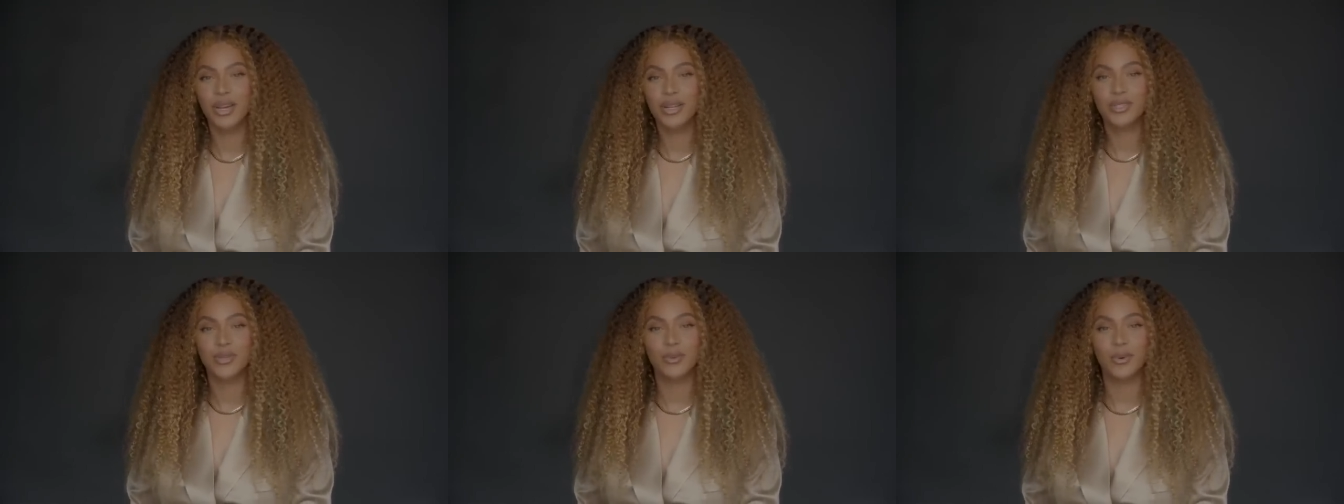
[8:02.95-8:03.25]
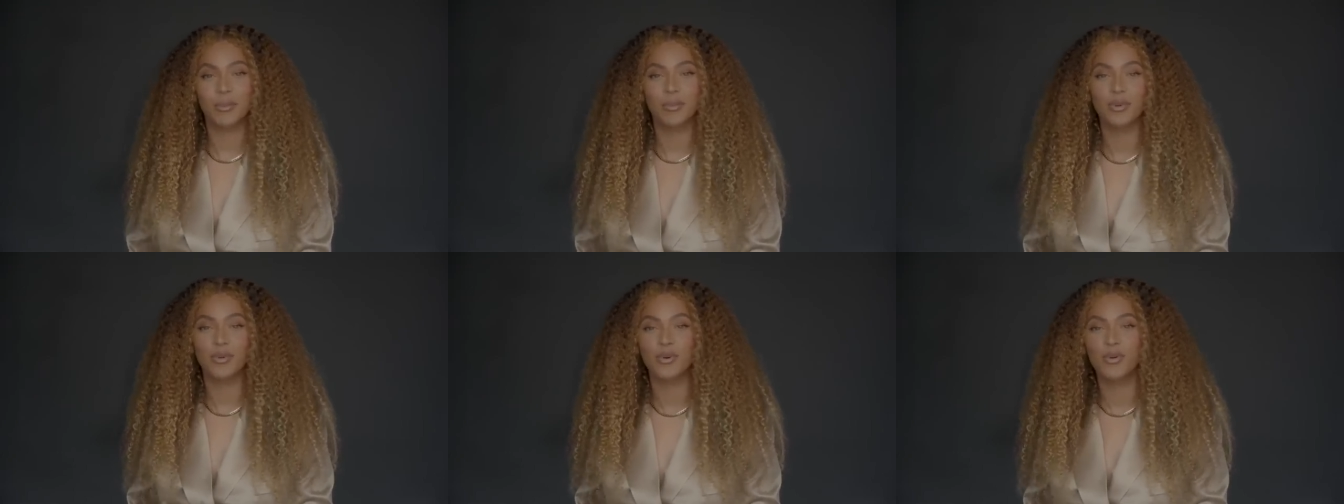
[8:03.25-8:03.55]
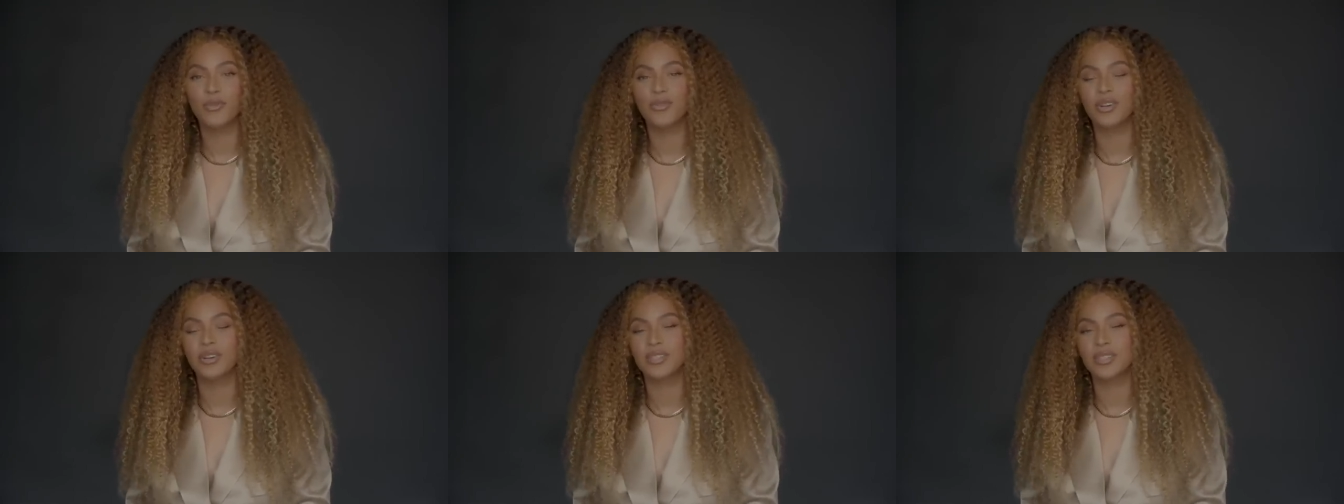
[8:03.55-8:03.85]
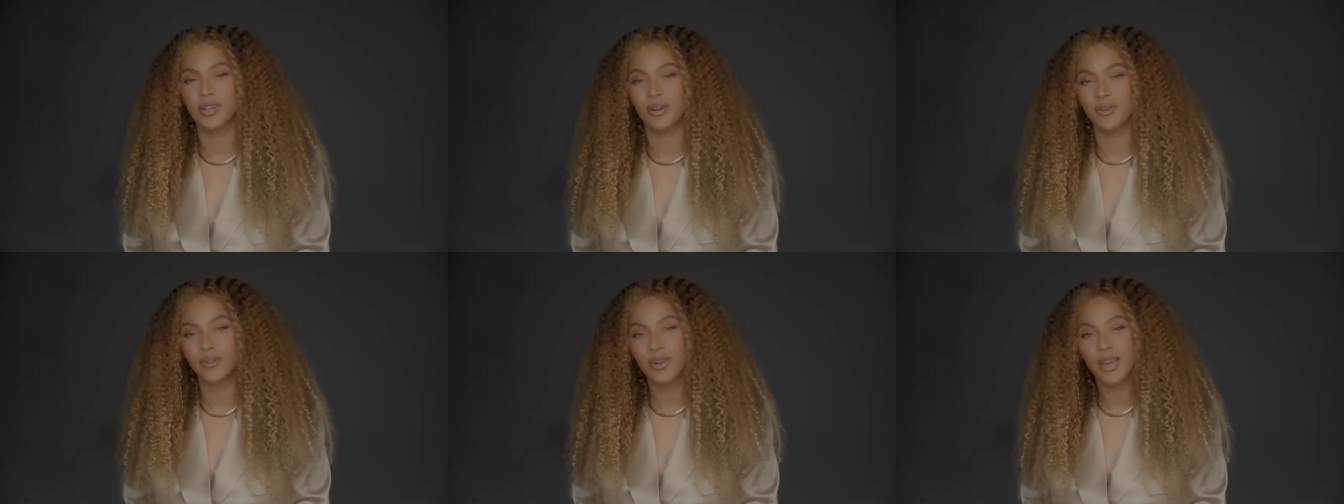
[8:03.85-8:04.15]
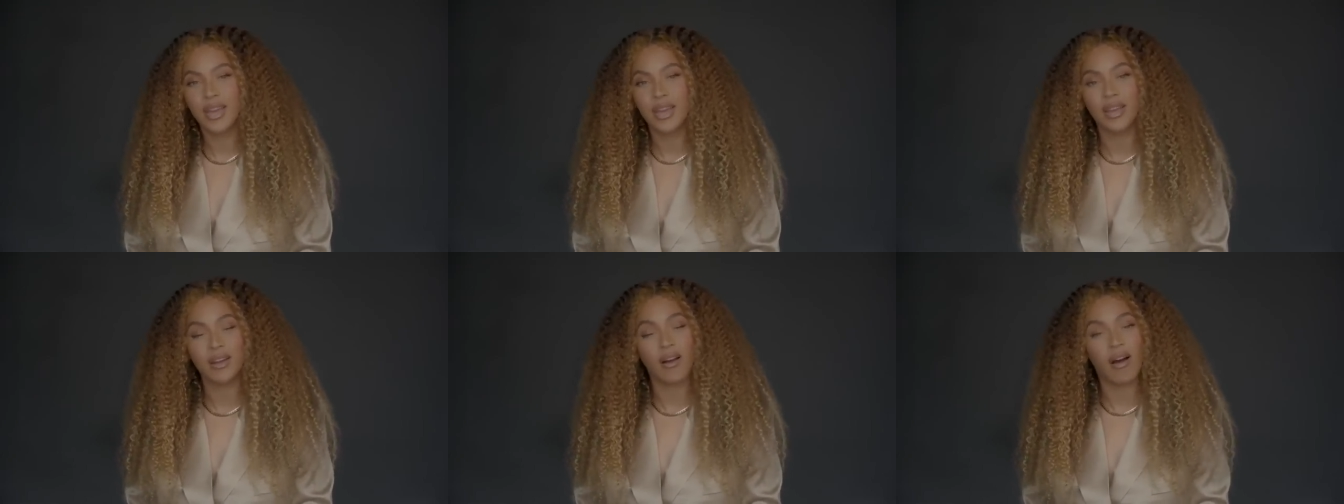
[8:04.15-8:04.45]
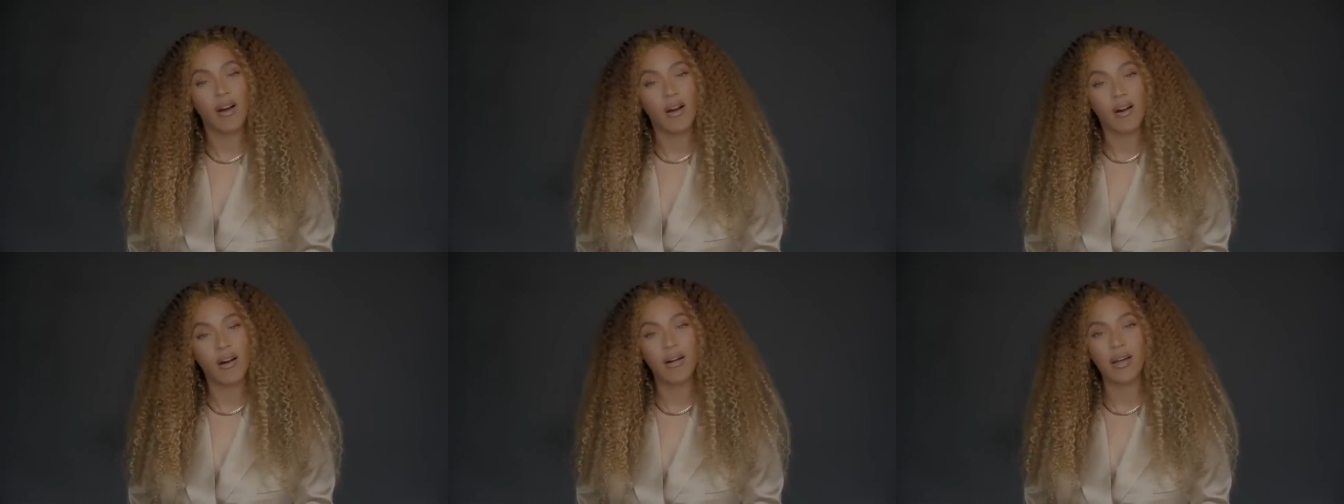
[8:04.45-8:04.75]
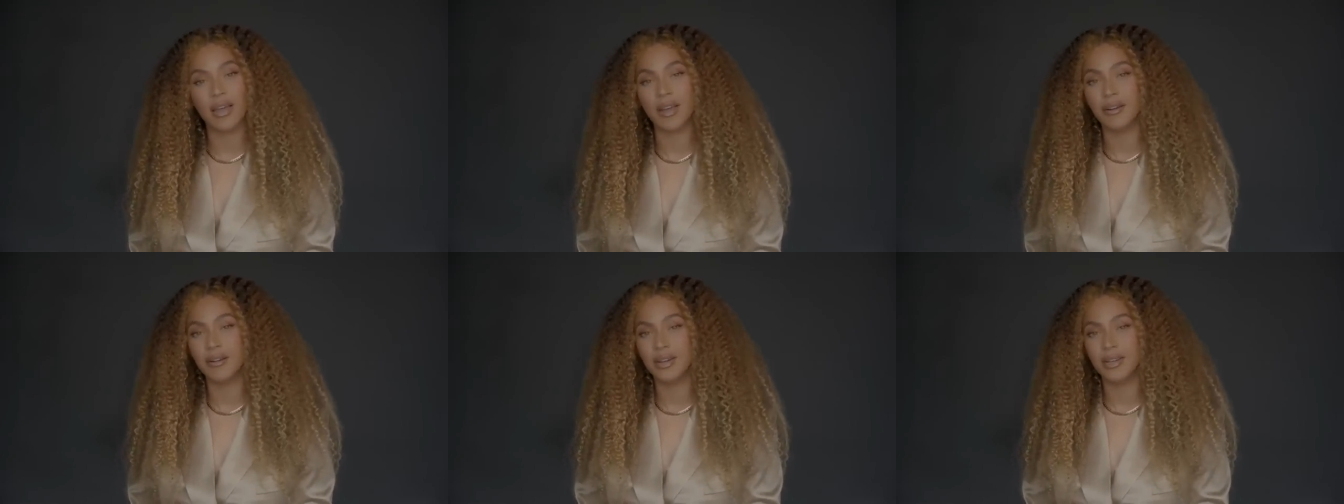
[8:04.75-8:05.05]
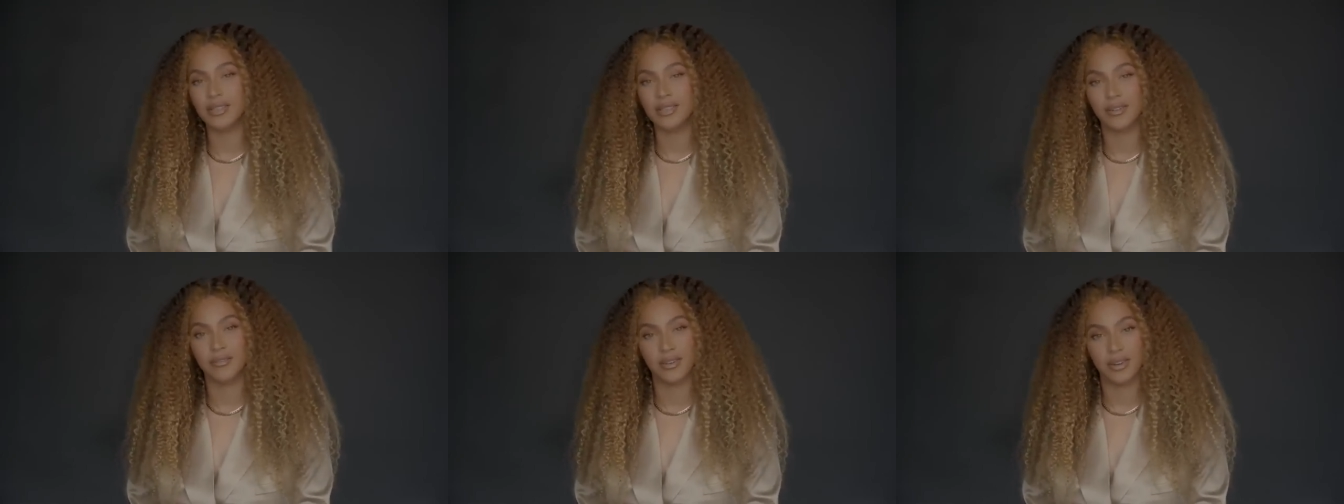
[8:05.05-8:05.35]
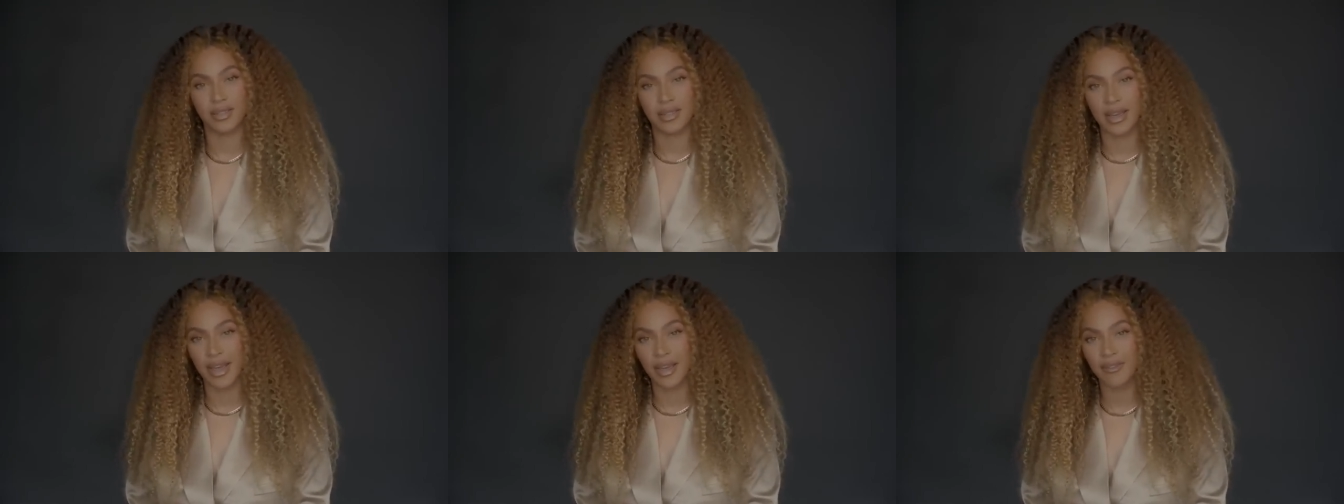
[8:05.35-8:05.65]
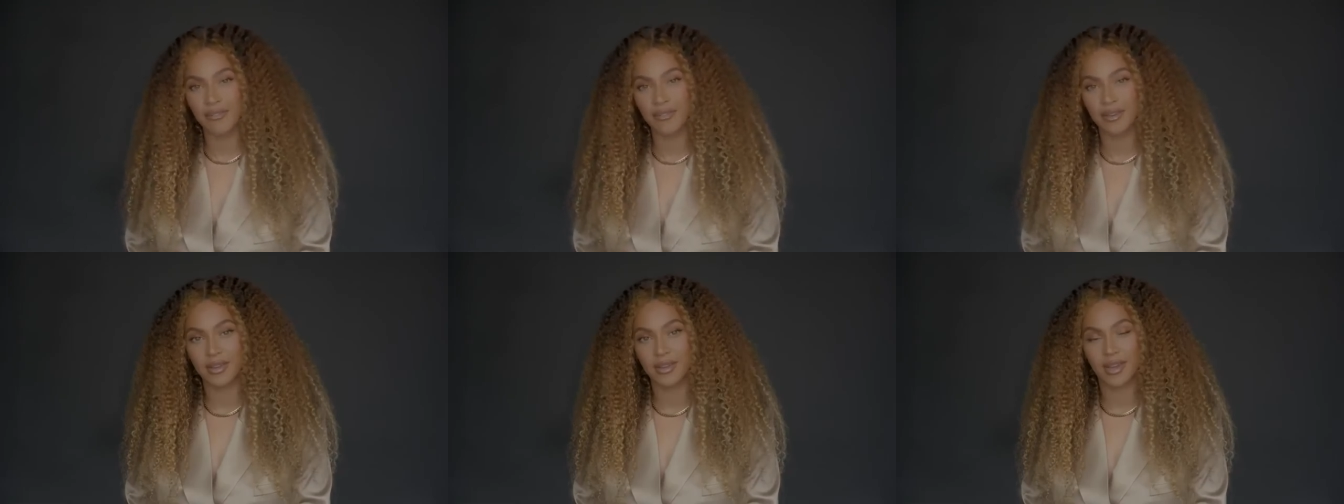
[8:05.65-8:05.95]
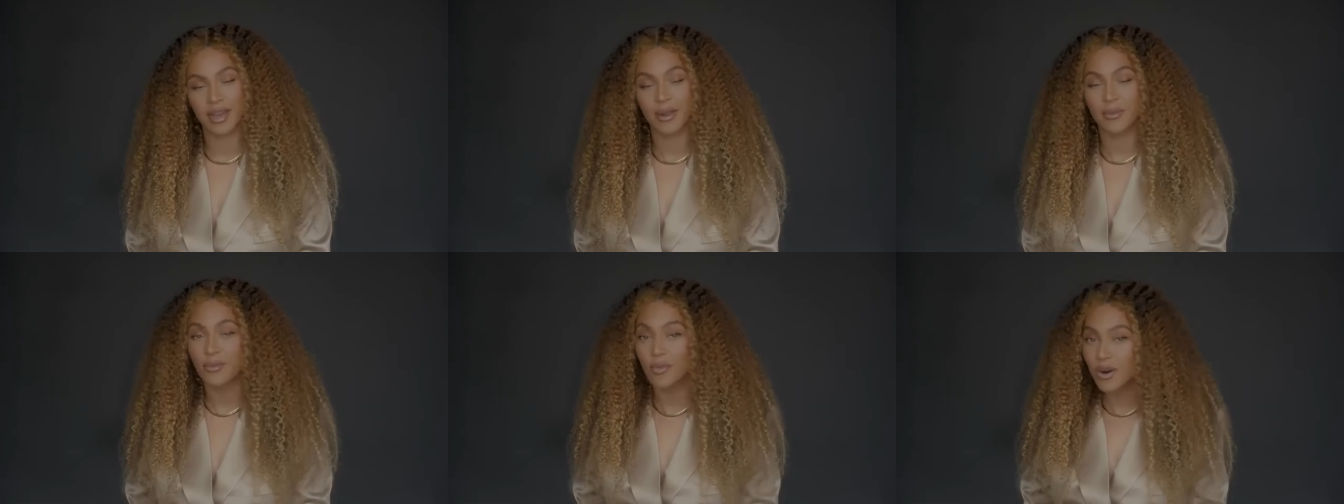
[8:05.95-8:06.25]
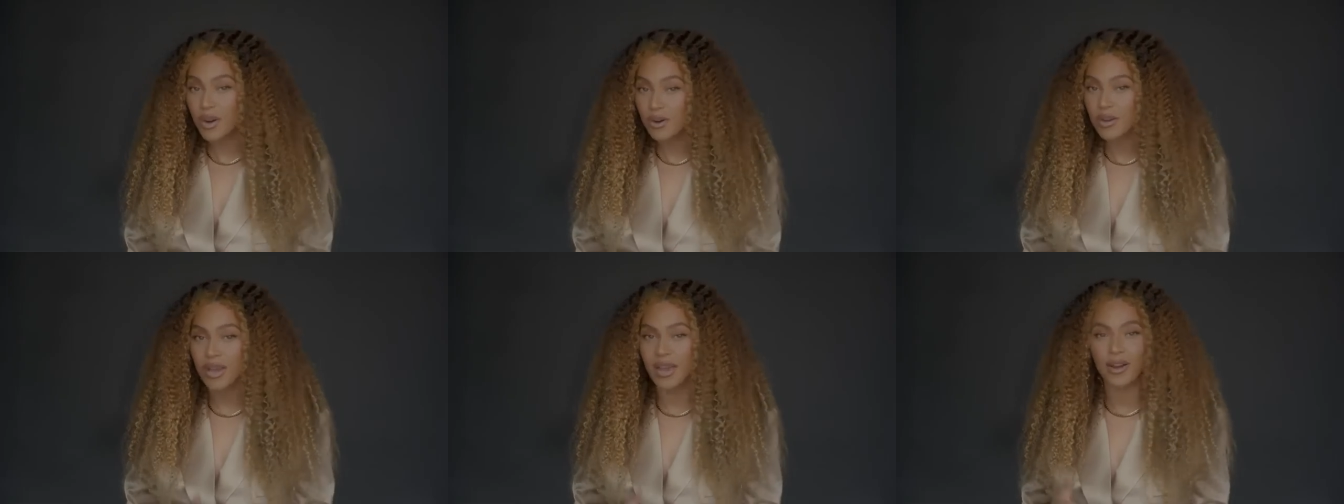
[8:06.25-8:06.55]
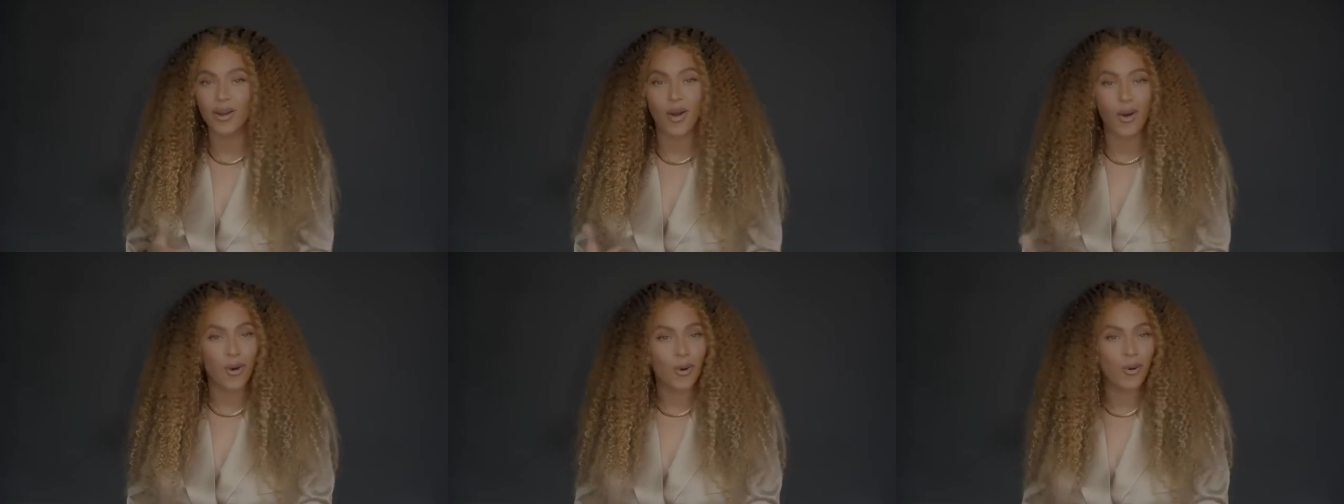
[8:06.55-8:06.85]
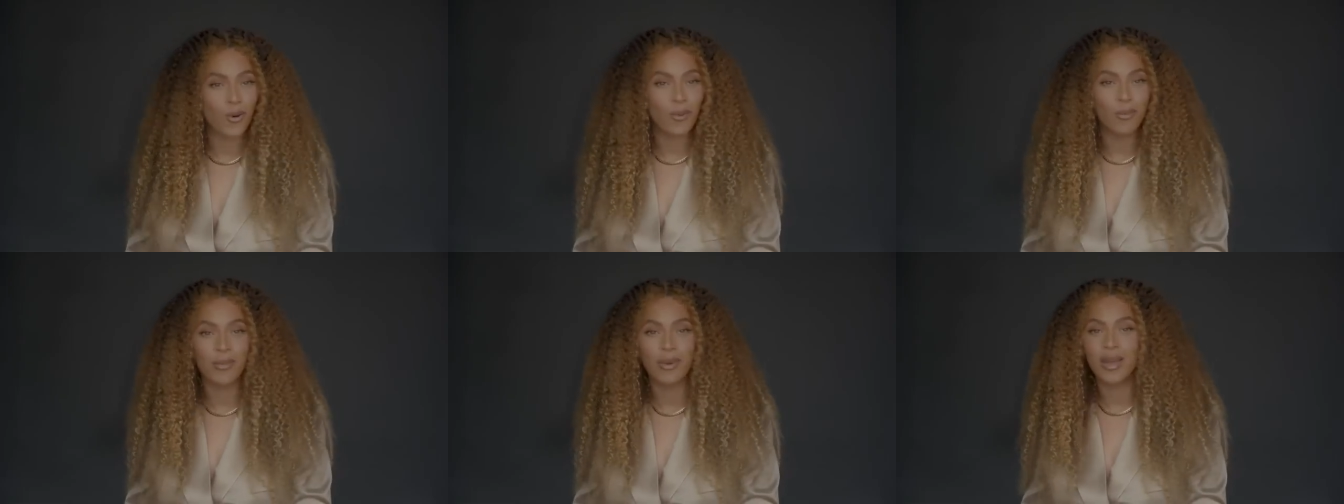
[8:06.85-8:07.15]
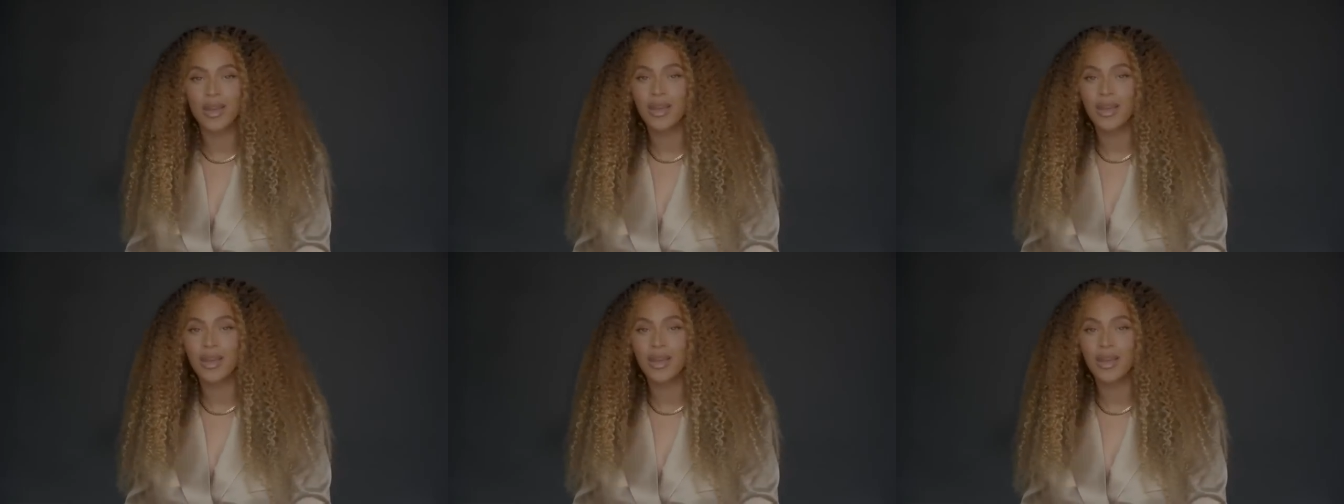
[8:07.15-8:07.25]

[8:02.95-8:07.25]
to improve yourself in all areas of your life, at work, at home,